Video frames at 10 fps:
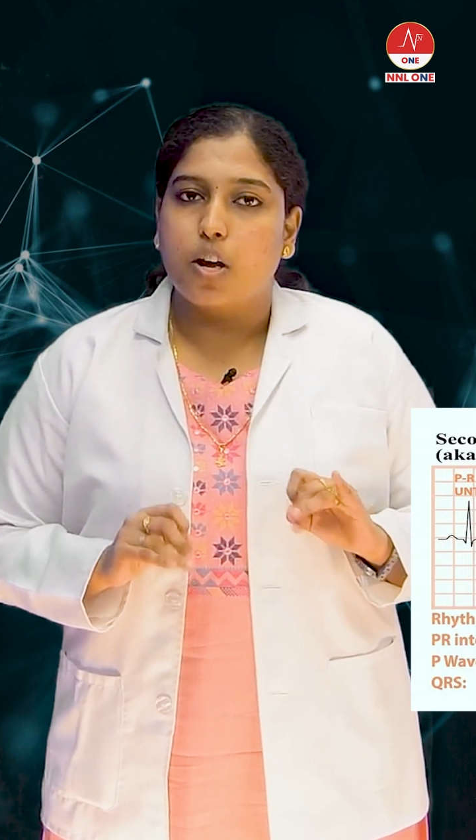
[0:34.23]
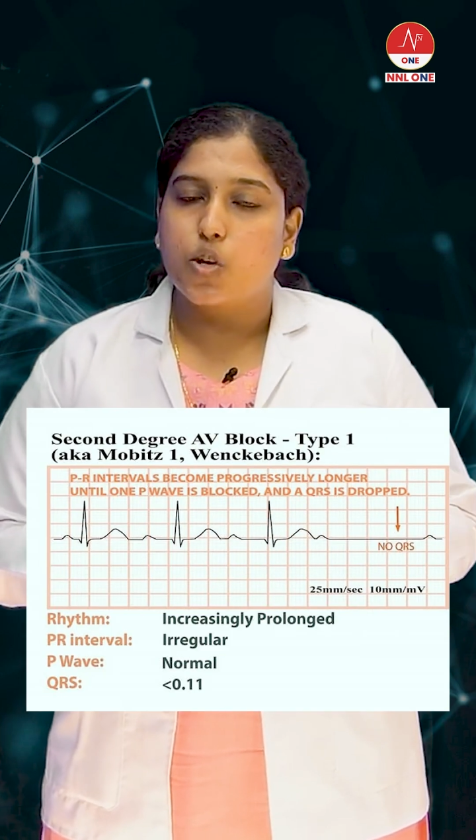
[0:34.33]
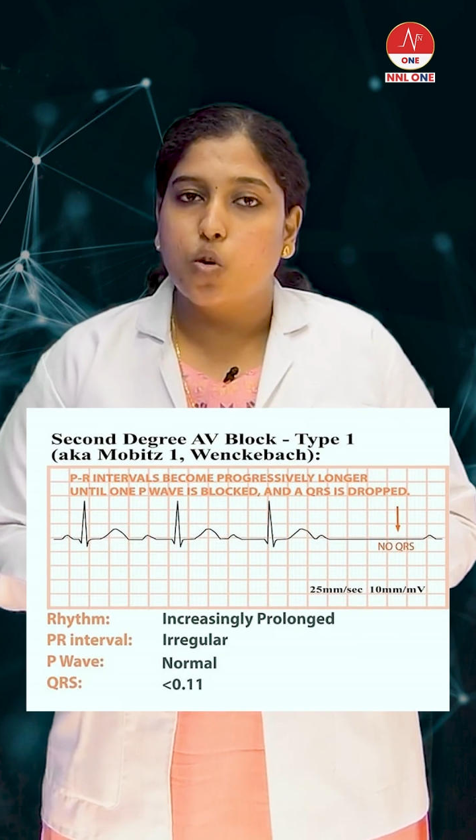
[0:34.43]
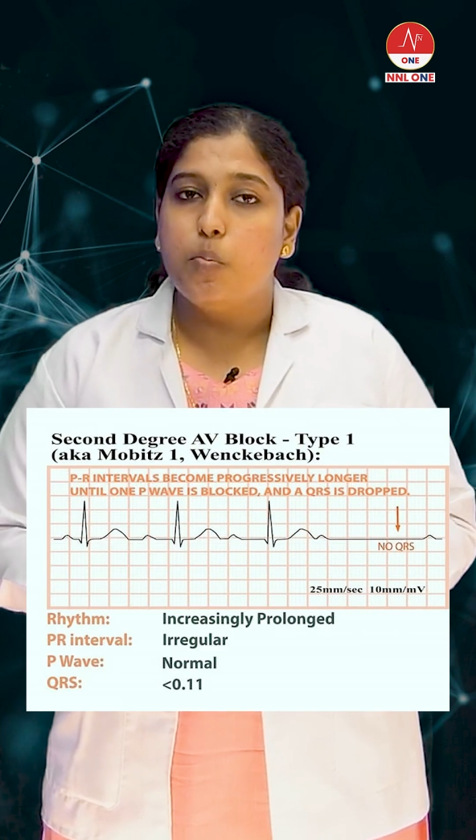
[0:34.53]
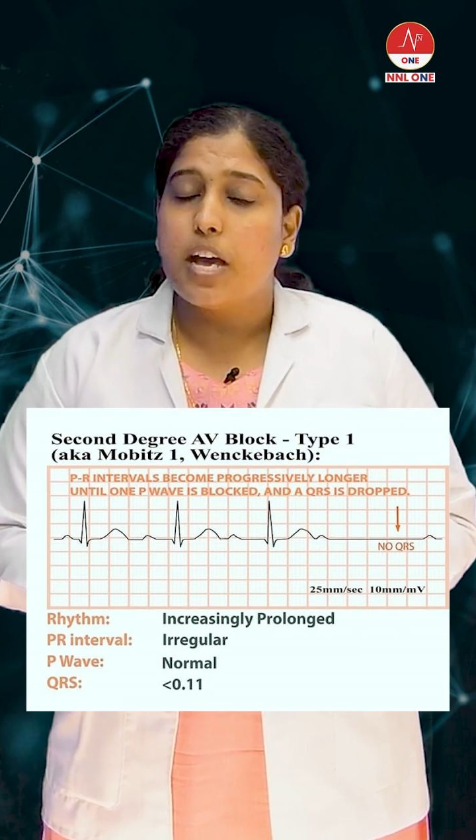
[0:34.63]
you
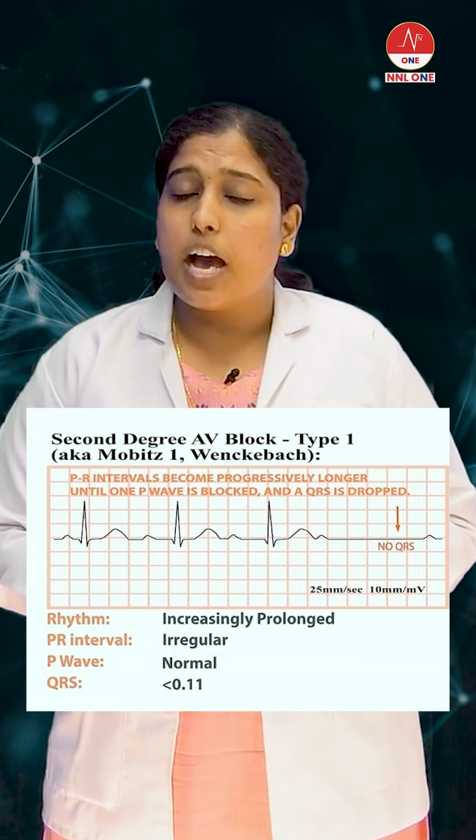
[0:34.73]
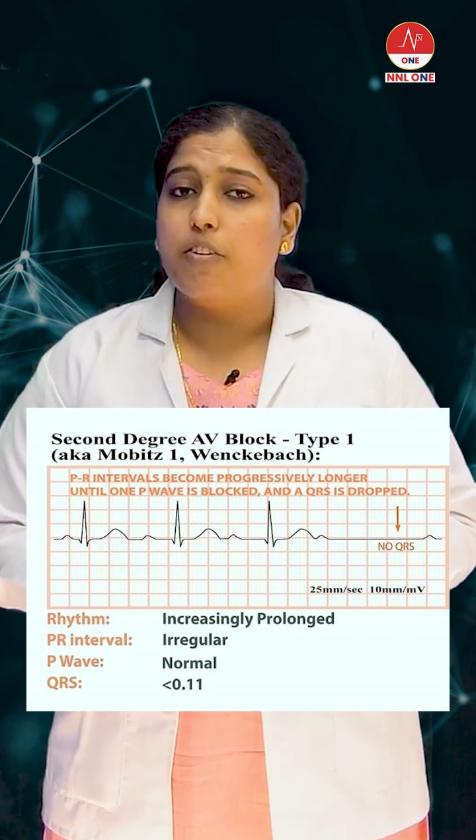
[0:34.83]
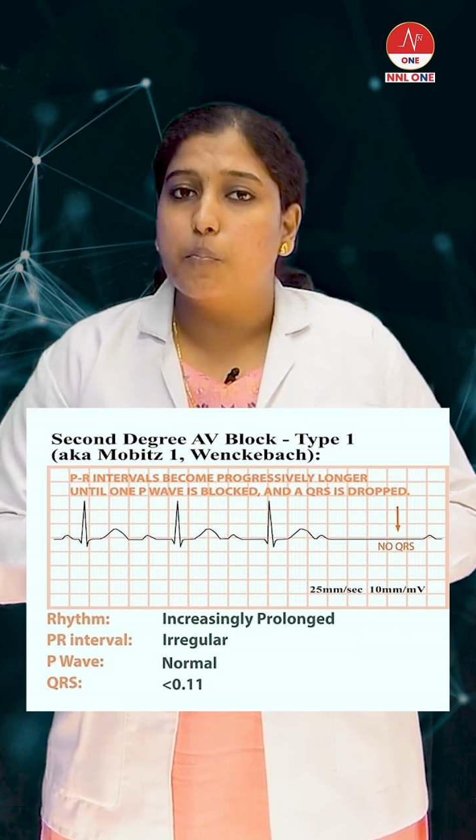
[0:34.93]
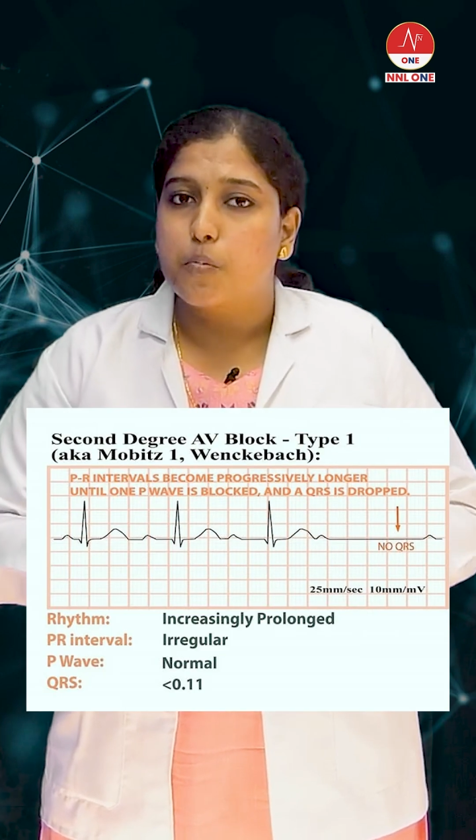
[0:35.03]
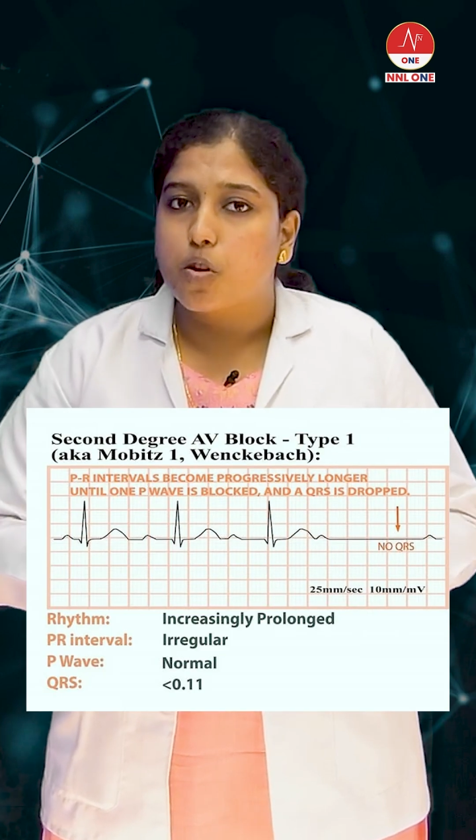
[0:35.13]
will be having
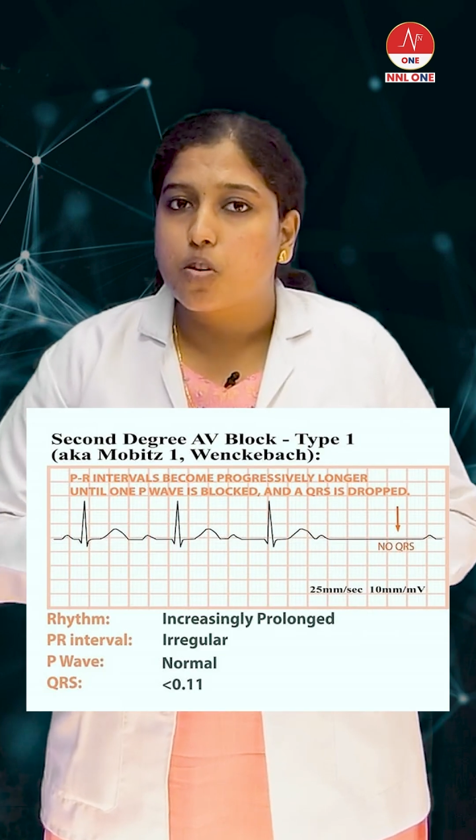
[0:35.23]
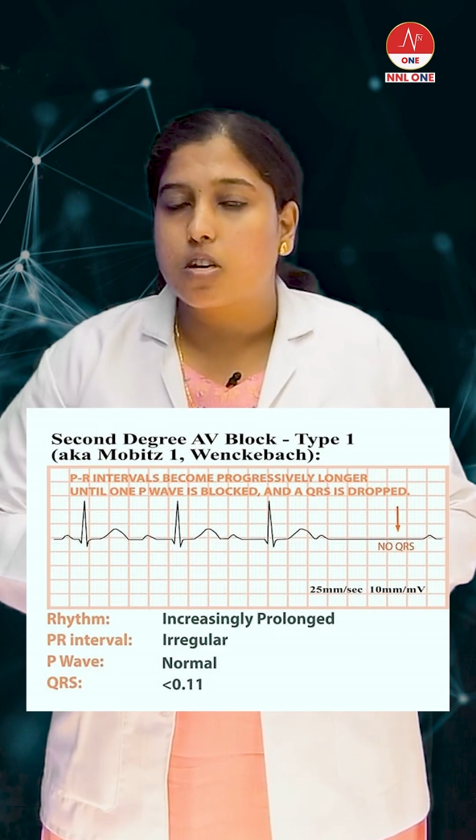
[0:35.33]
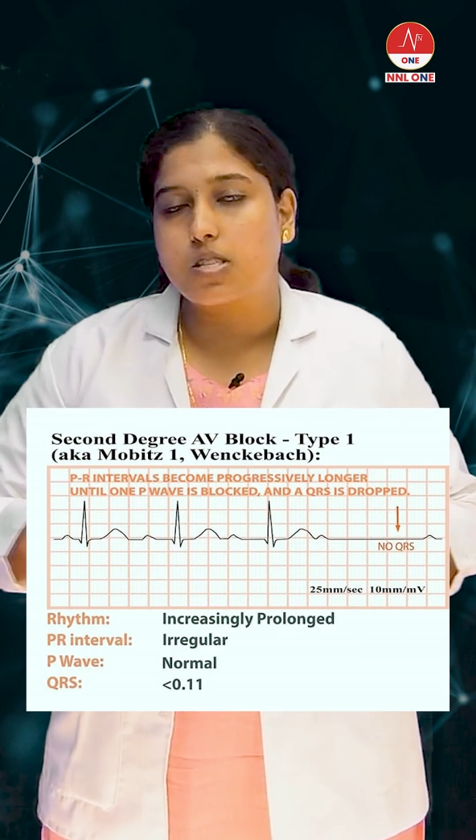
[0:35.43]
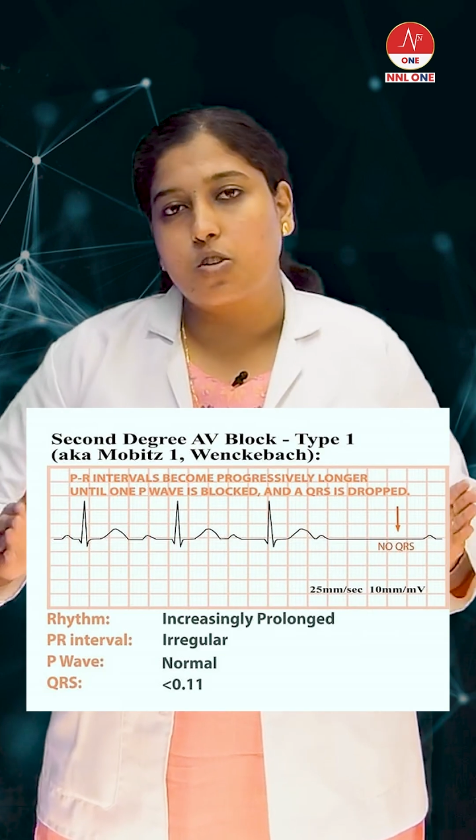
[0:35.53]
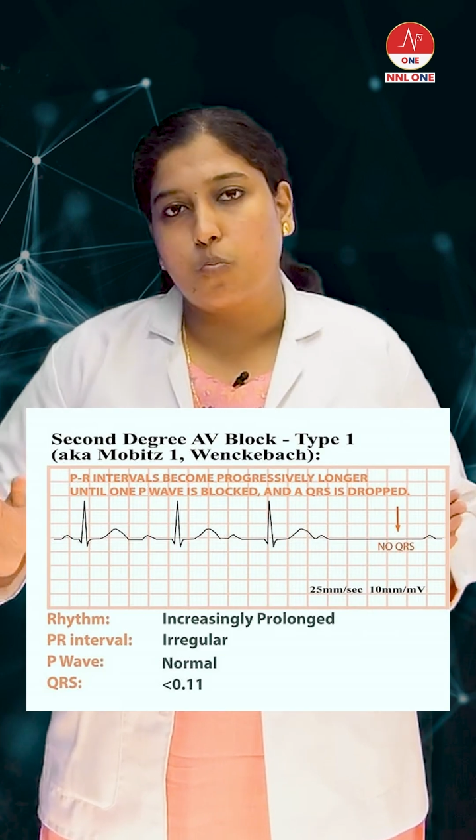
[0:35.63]
progressive